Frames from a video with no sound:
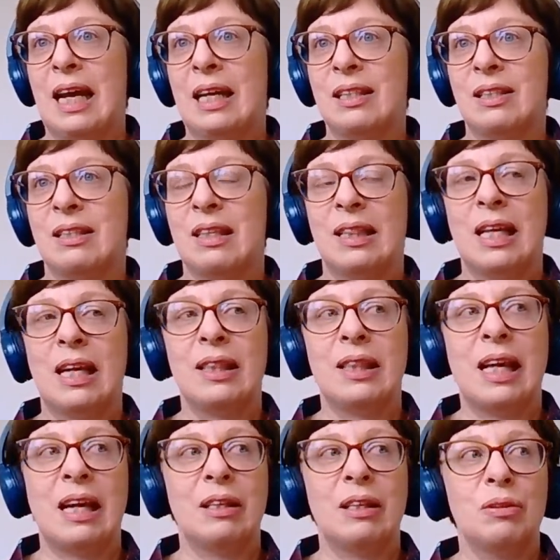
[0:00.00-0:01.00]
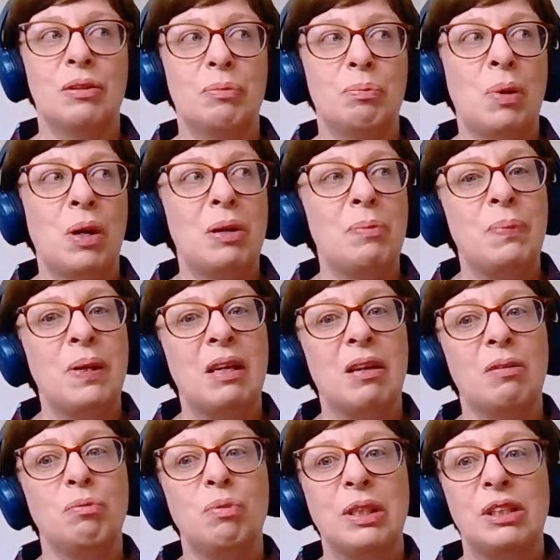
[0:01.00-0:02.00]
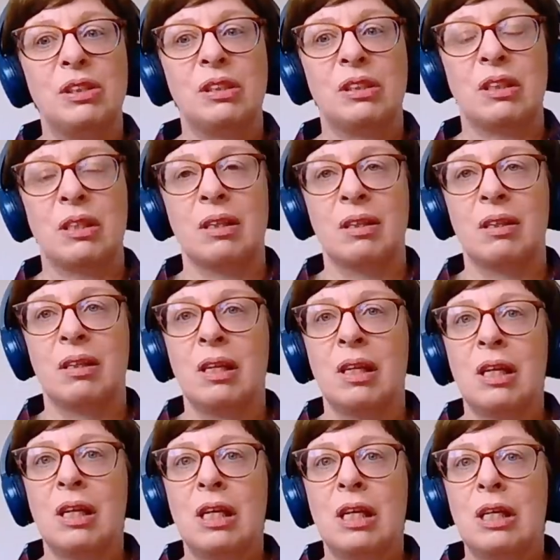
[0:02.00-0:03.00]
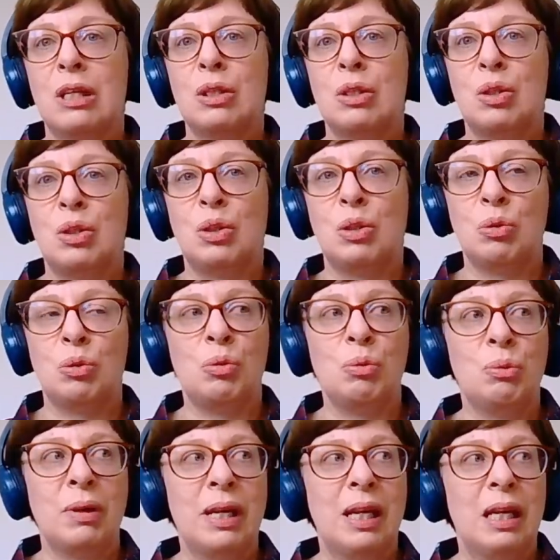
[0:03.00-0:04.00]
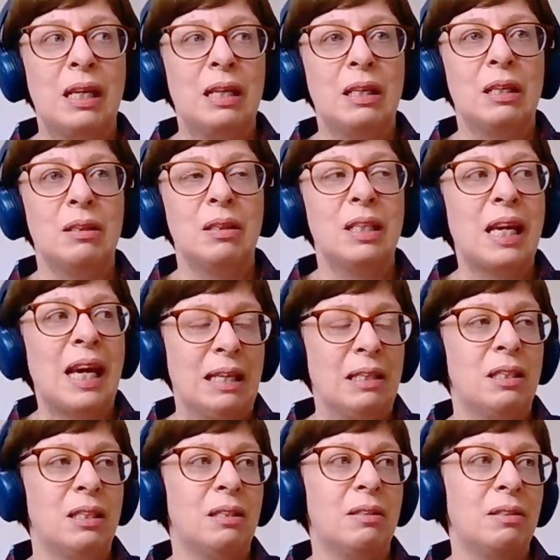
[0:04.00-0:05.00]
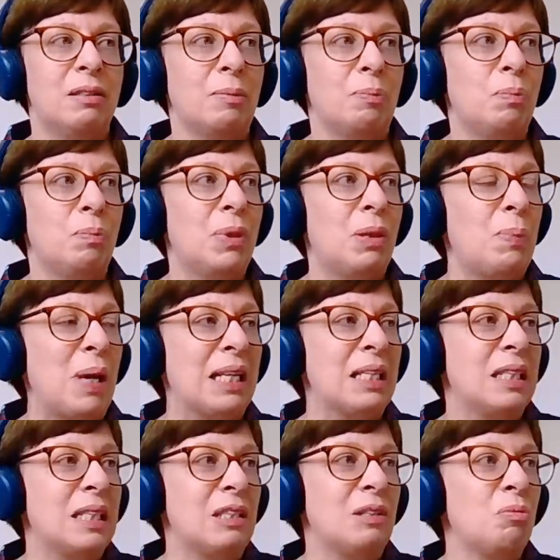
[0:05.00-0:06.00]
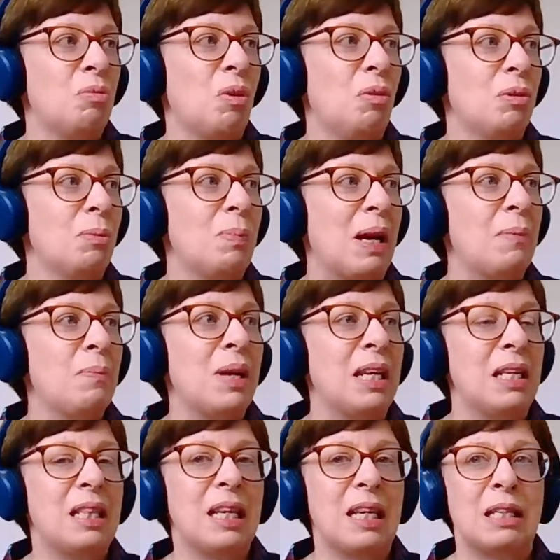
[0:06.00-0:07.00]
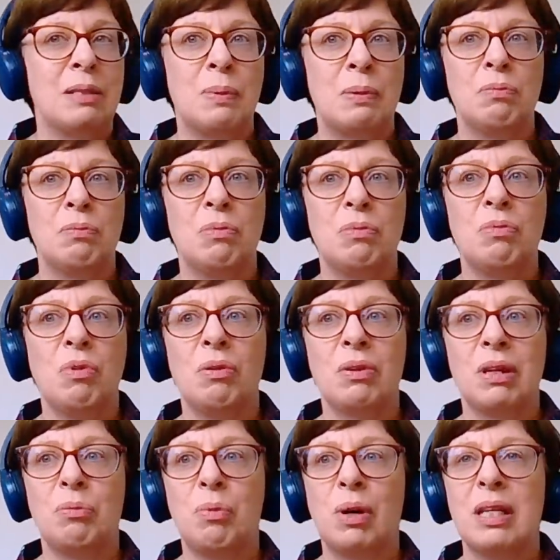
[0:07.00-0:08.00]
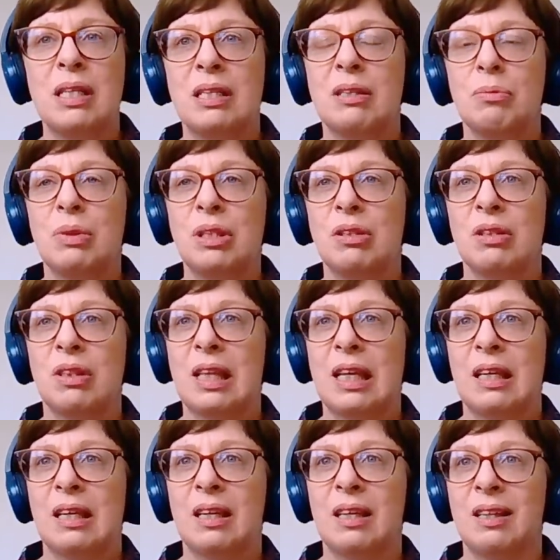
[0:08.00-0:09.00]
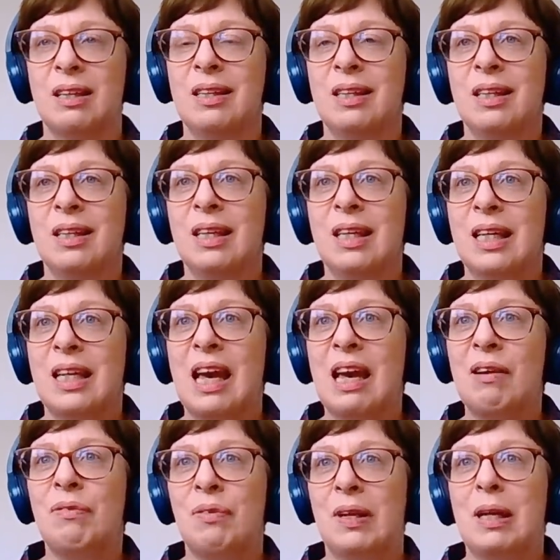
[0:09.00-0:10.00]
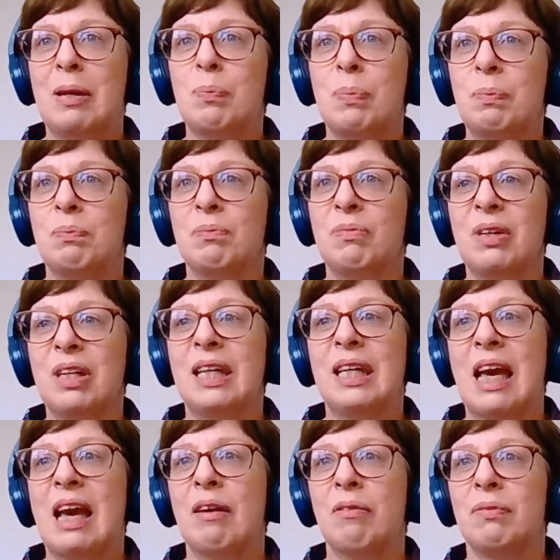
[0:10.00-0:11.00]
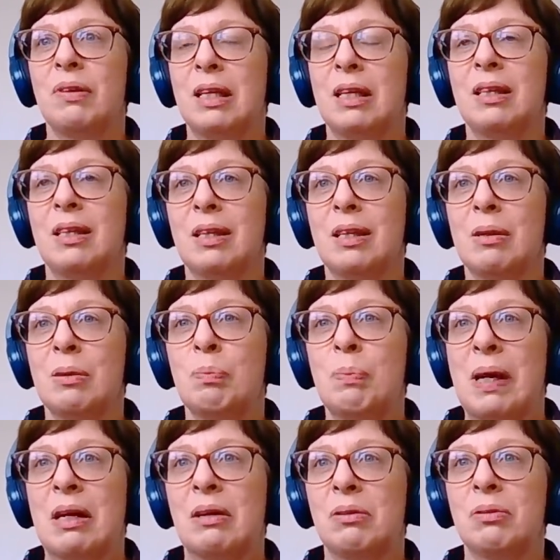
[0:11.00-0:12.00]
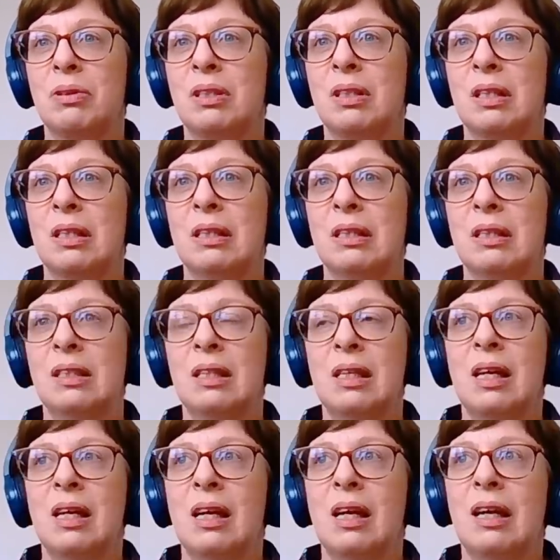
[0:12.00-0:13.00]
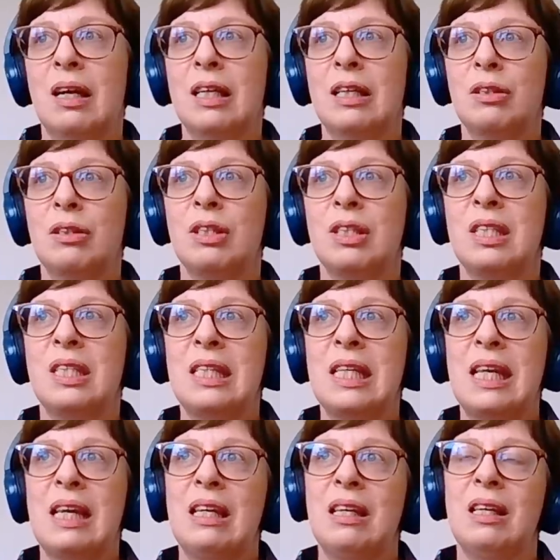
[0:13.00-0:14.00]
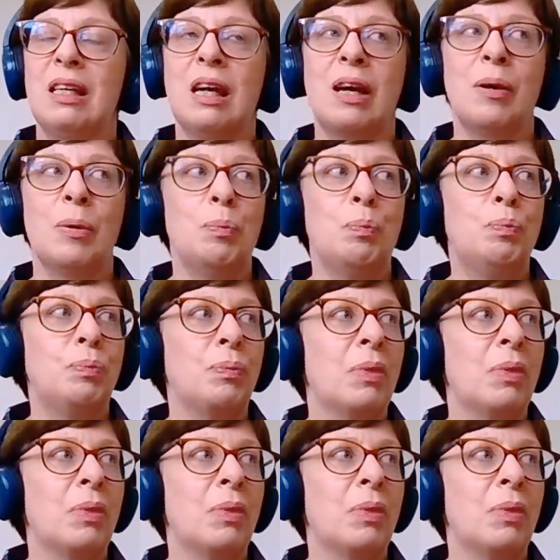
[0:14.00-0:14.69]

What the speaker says: texts, and that might be a richer story. Yes, the past is wrong about many things, but wrong in ways that we should think carefully, really carefully about. And I could see